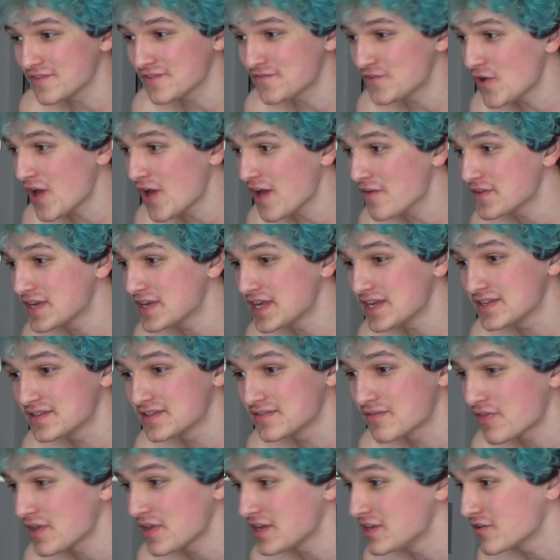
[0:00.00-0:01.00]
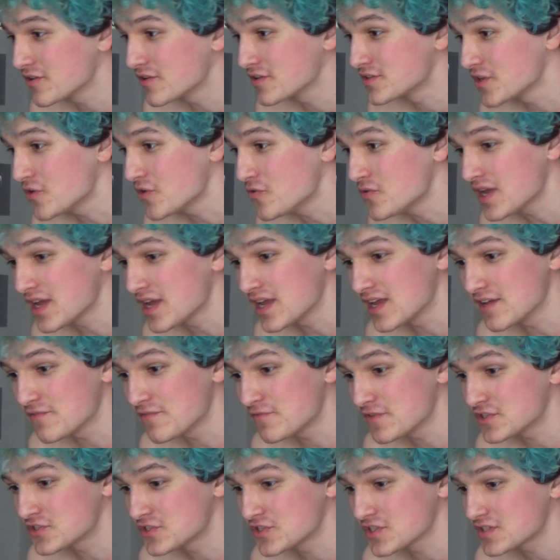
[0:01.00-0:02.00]
If you have anything you could donate,
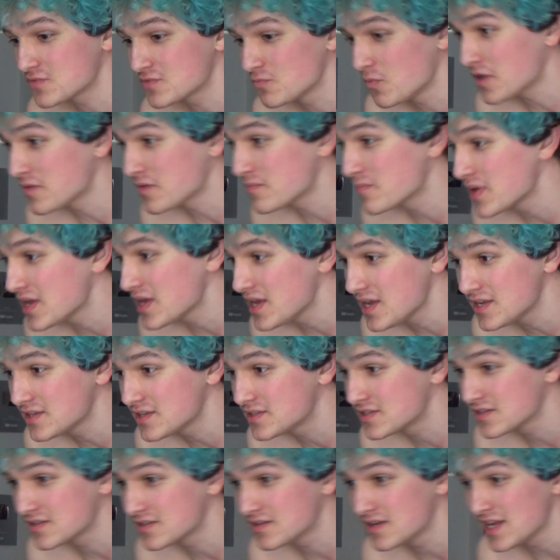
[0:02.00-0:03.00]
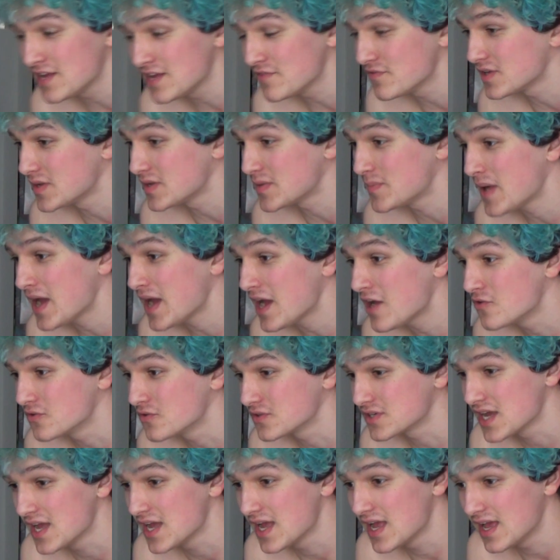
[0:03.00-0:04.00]
if it's just 1p to even a
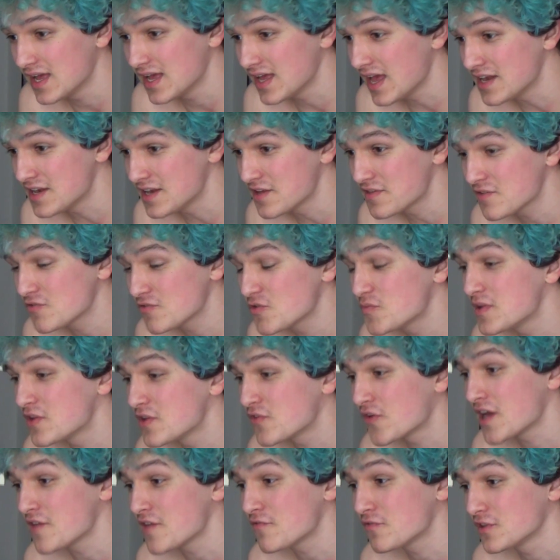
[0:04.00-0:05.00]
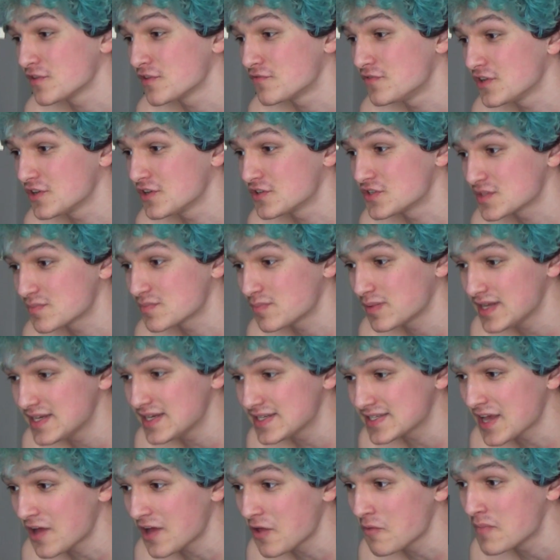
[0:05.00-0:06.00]
pound, anything would be grateful if you could just
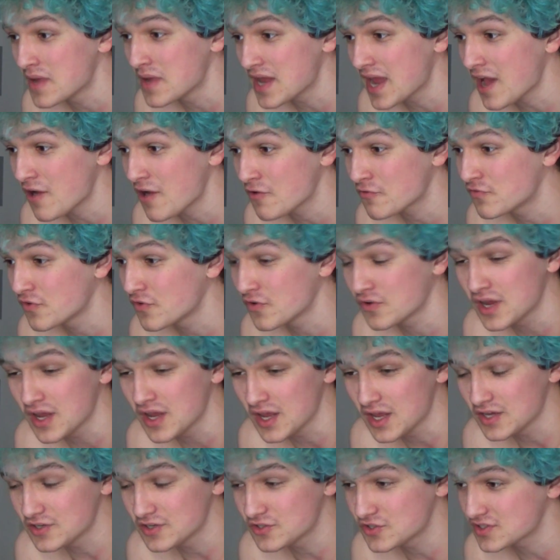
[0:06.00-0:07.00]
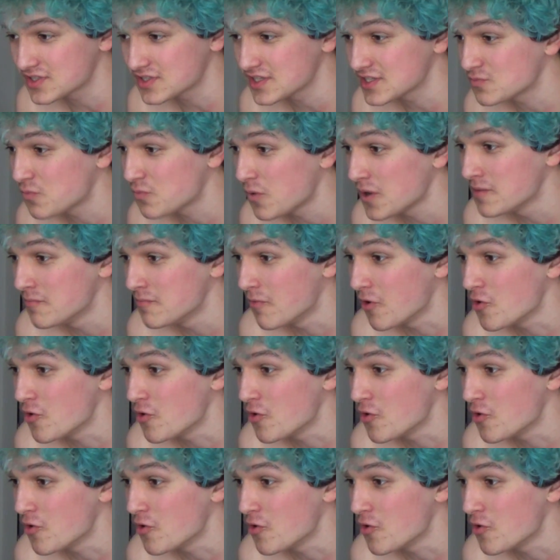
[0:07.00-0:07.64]
please help me out for just this one